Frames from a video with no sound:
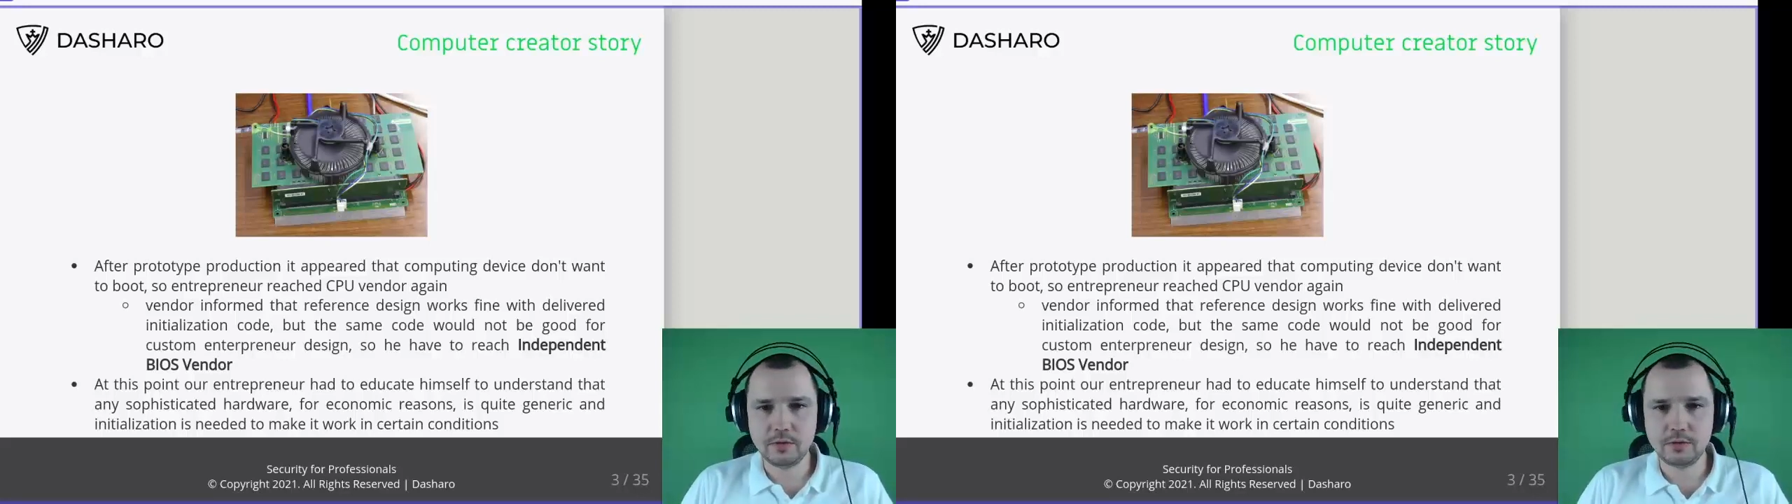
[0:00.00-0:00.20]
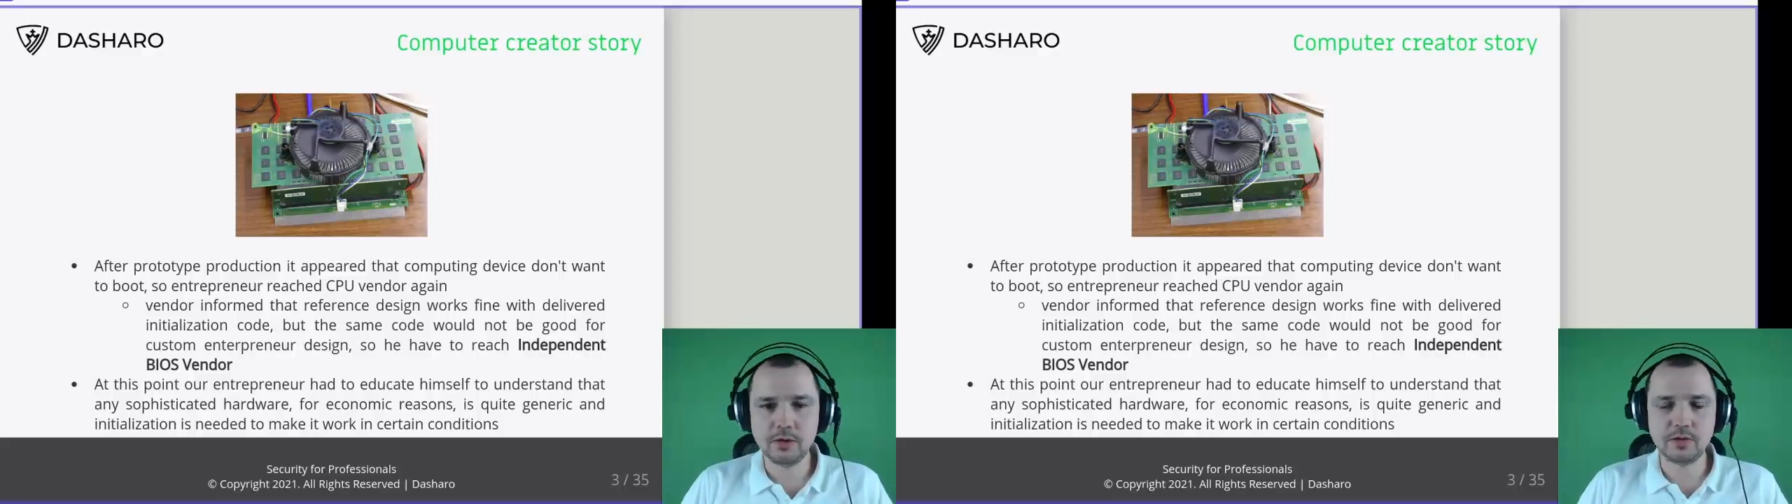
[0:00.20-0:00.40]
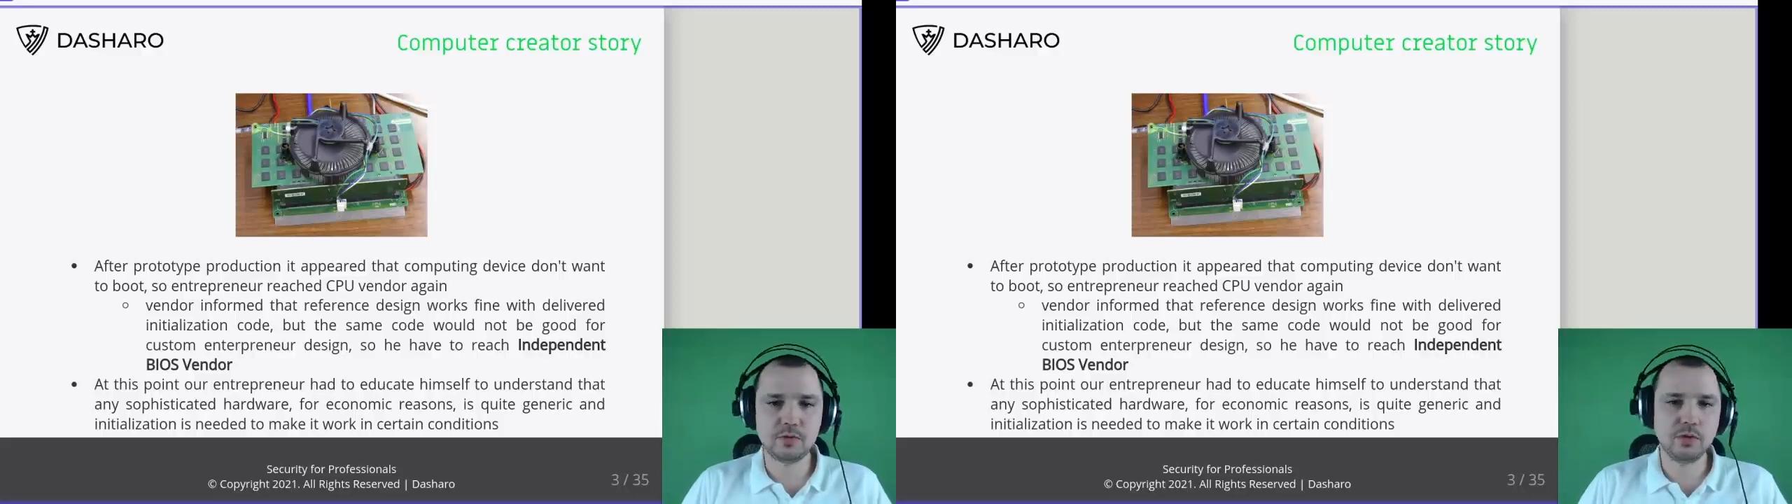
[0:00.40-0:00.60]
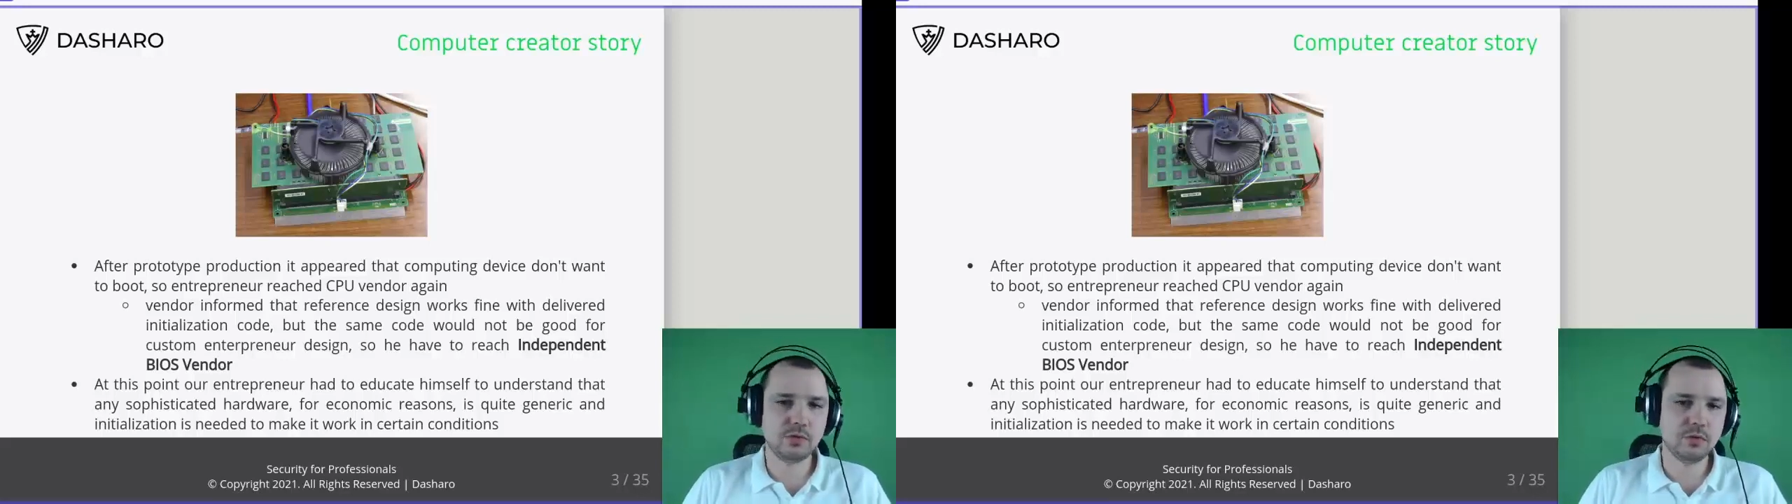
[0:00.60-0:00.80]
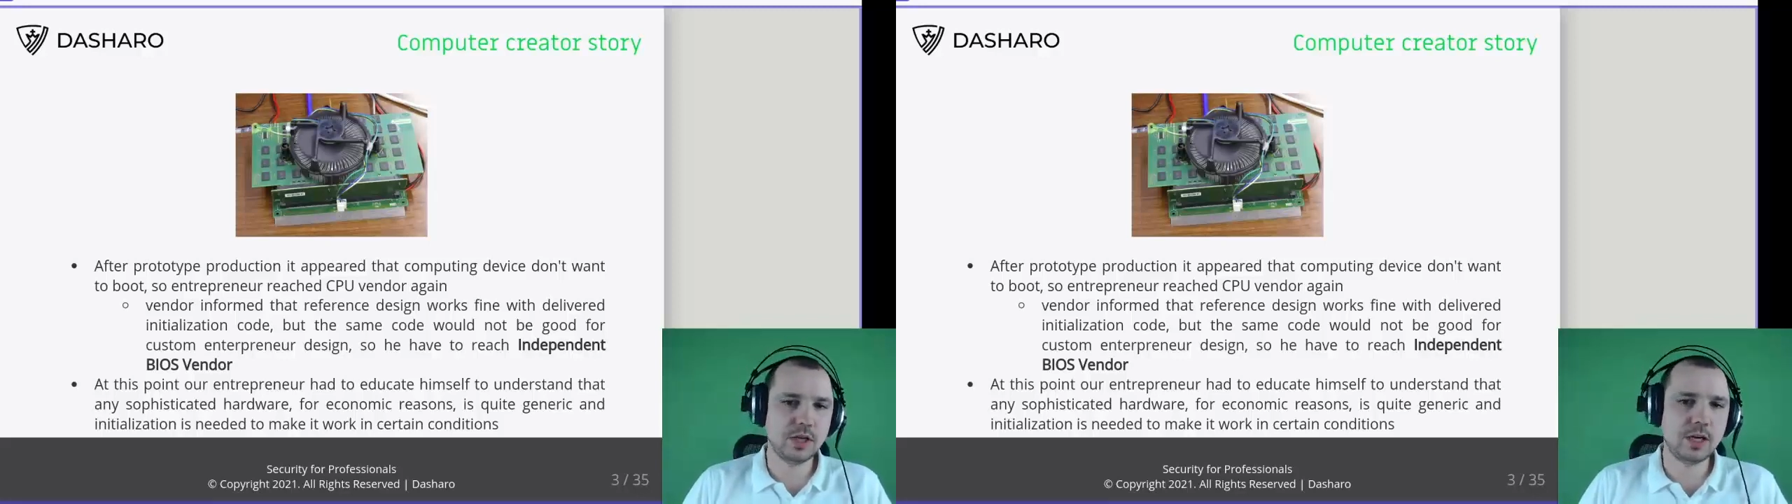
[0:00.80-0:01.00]
vendors want
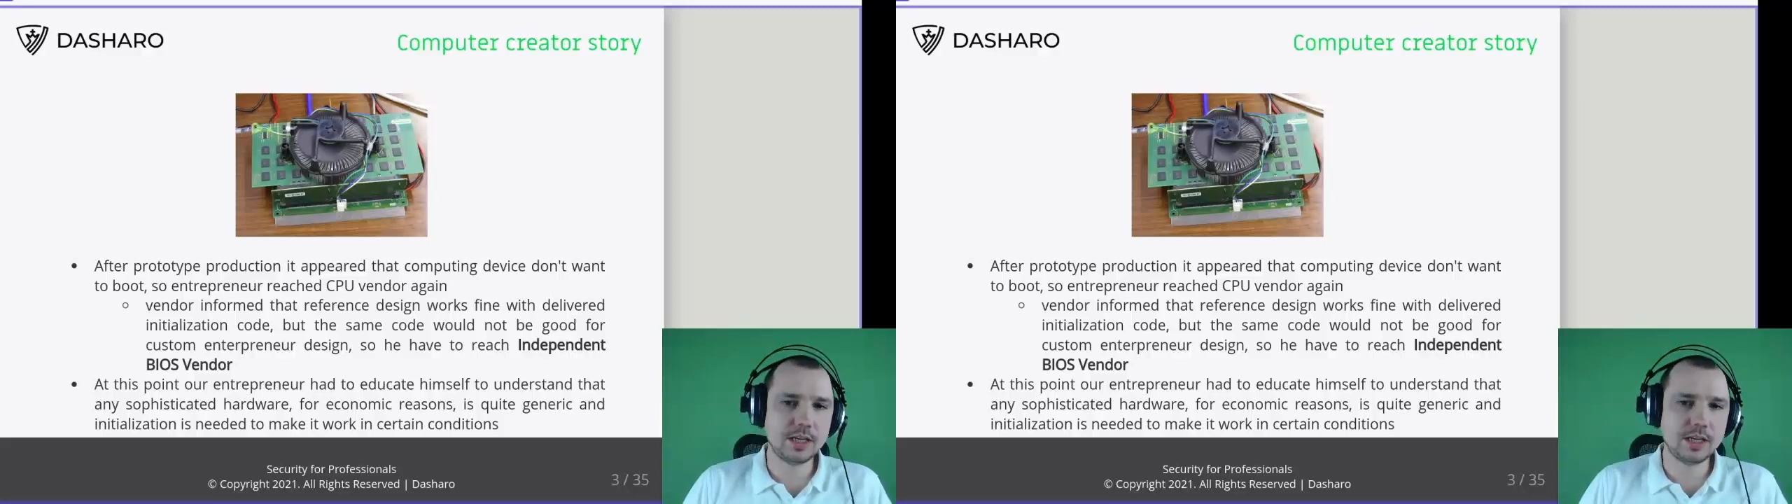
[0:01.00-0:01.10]
to sell